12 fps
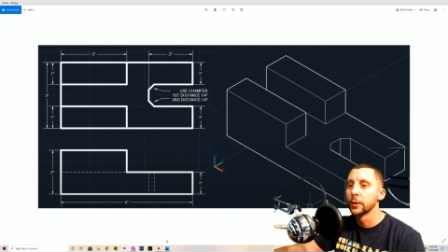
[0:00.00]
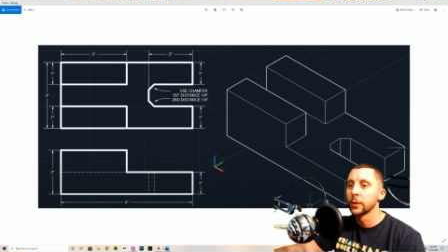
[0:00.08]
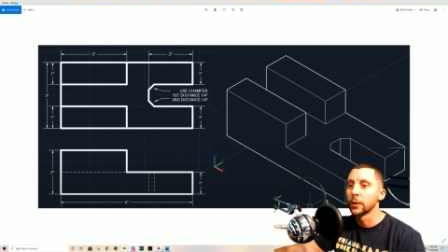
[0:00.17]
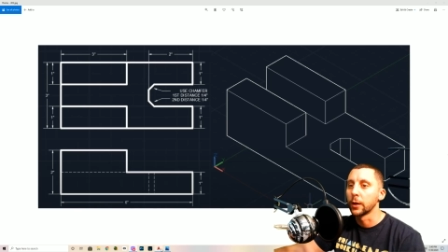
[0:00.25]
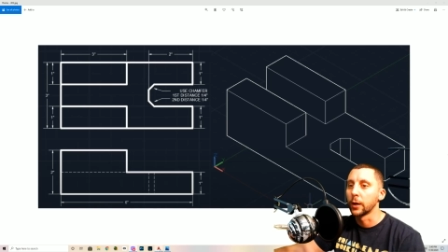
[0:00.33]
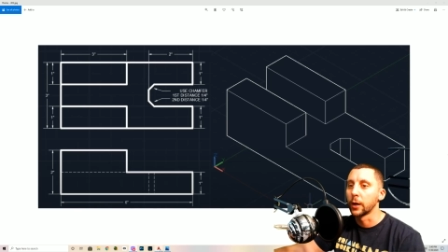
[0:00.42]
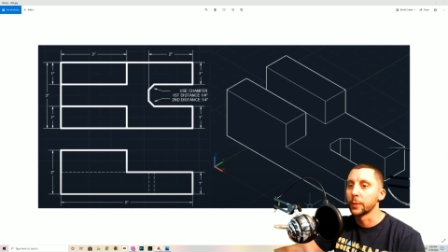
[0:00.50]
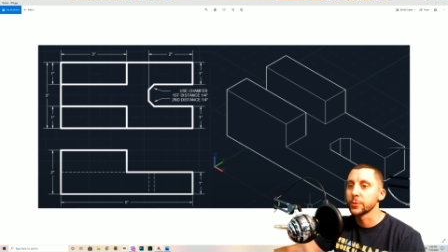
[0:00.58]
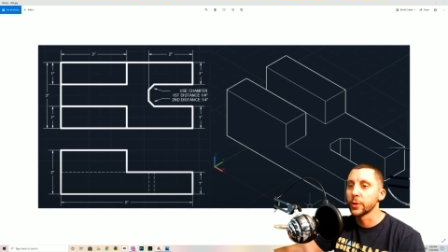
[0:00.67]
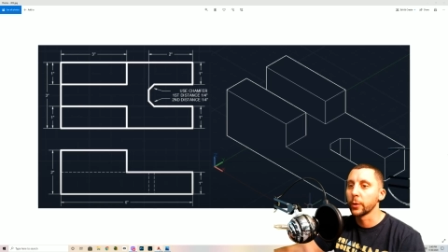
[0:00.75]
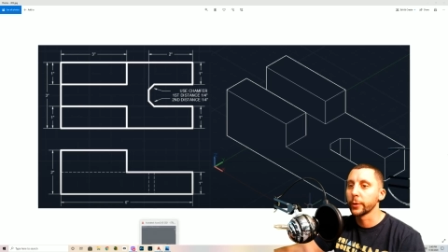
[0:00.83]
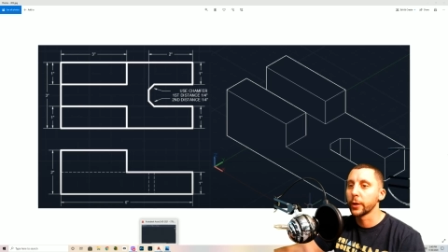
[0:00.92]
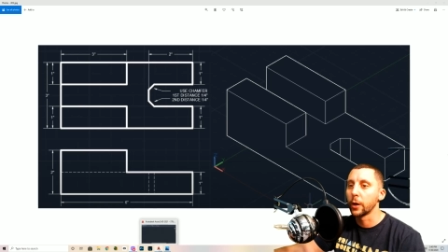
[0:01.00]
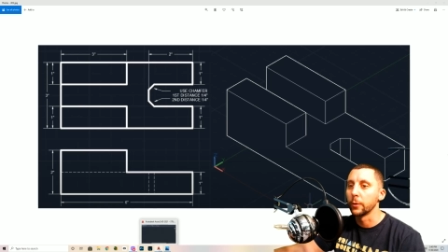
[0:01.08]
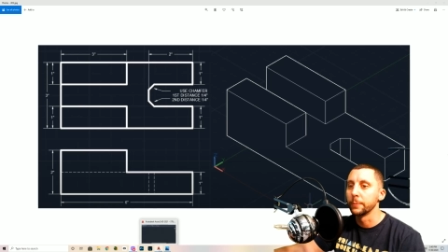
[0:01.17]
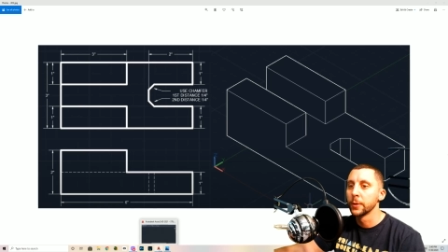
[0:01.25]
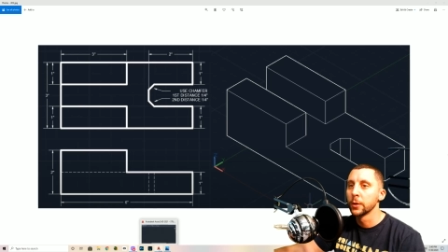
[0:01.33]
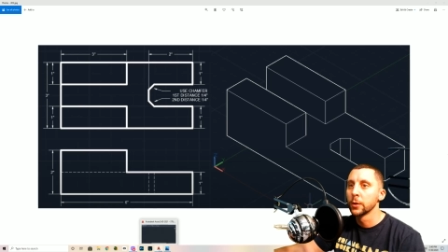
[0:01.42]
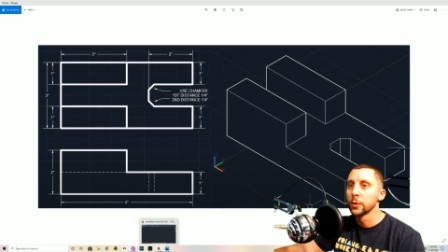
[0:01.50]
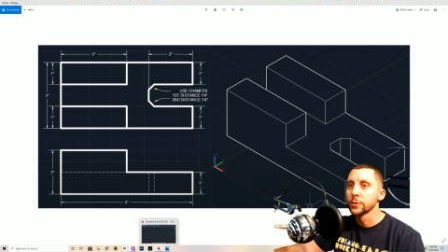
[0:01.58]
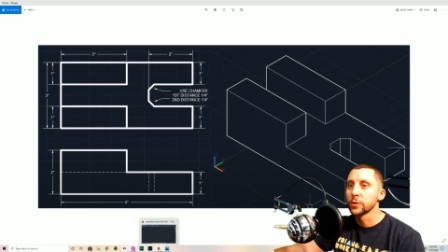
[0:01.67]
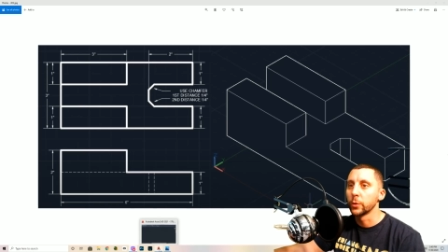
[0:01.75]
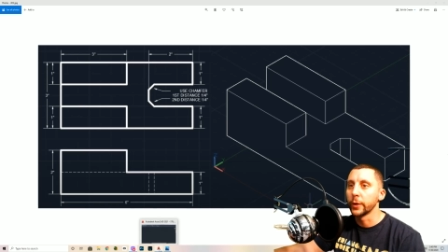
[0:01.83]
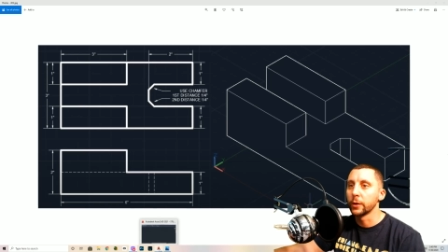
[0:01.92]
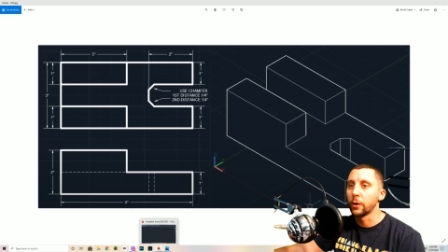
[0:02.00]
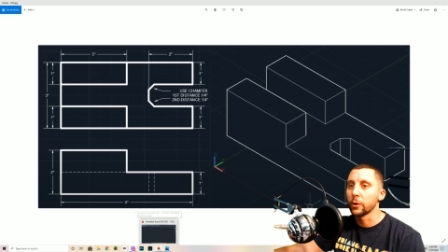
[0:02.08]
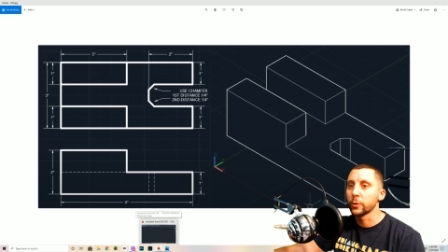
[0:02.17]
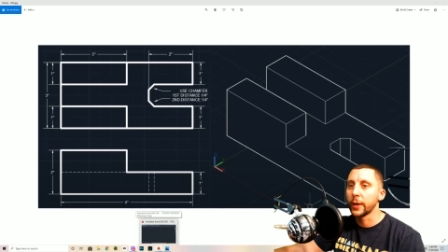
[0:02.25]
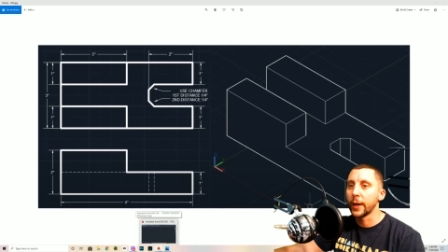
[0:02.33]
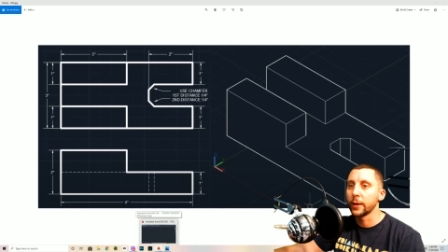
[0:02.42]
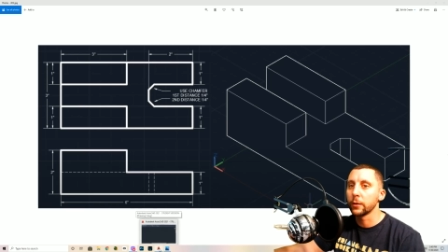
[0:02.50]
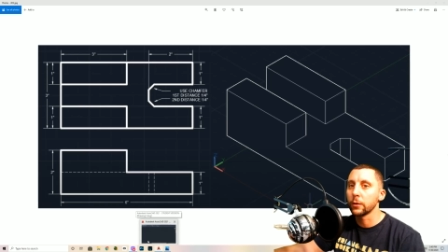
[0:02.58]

Um, so here we go. So in AutoCAD,